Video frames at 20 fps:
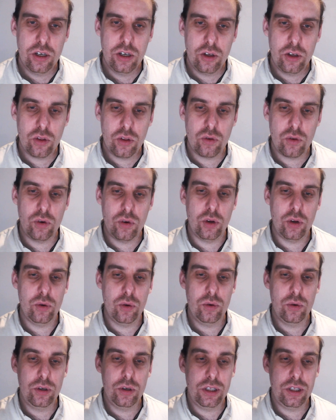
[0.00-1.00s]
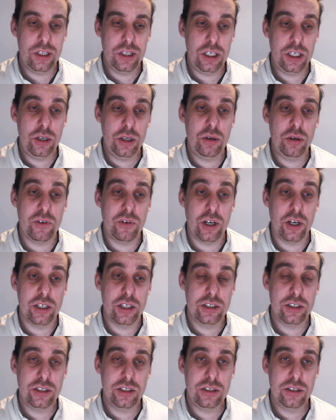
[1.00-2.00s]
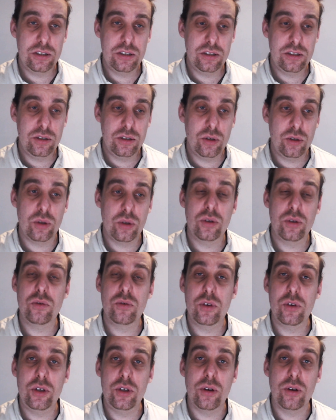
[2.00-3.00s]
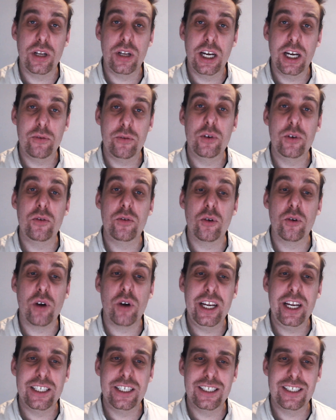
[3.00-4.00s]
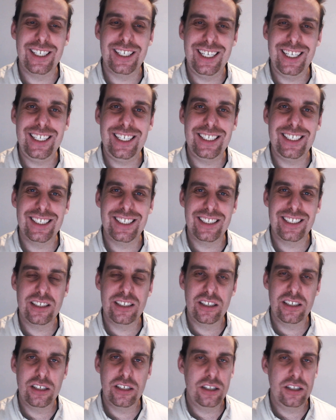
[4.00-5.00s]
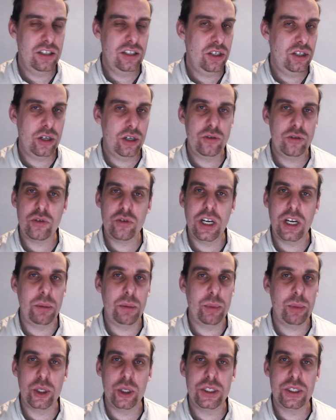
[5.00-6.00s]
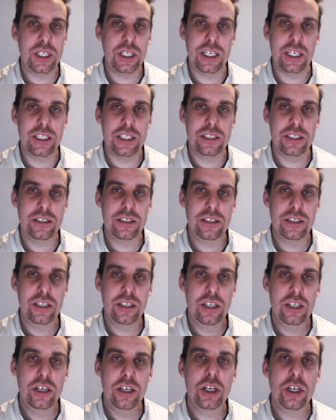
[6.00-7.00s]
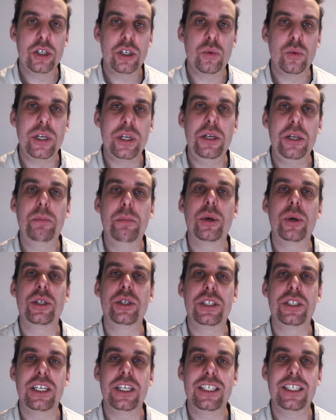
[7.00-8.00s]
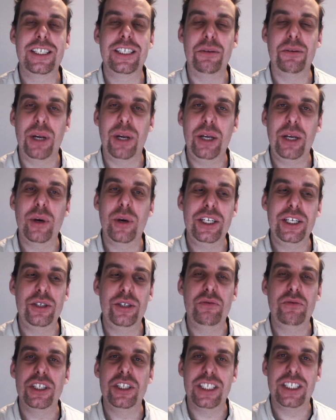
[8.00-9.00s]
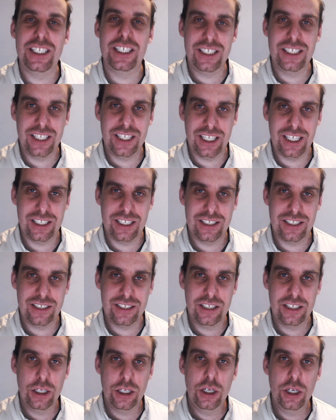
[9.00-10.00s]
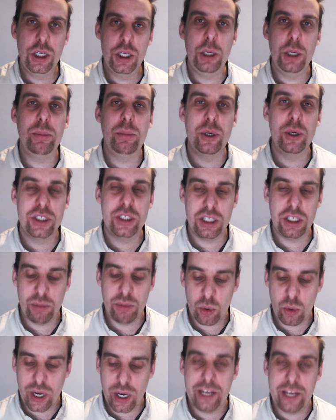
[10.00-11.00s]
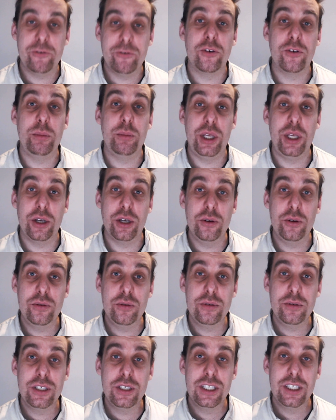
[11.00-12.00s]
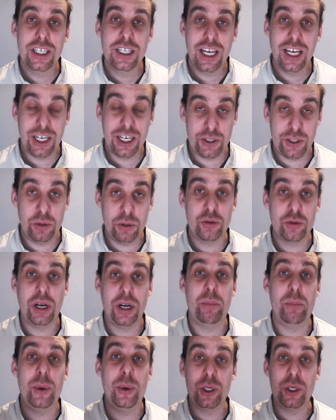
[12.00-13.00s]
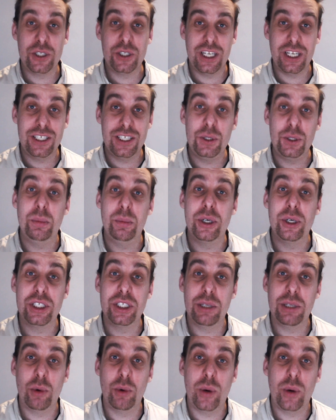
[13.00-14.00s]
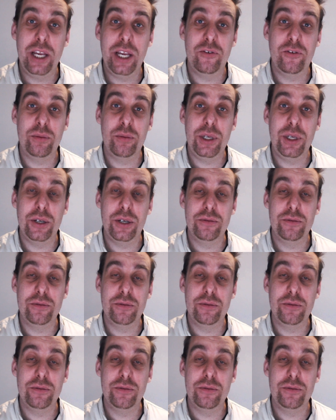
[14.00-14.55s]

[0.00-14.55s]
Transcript: through the universe, or through your life, with grace and ease. Don't try and push things. Because when you push things, in many ways you resist things. You push them away from you. As you try and push things, you push them away from you.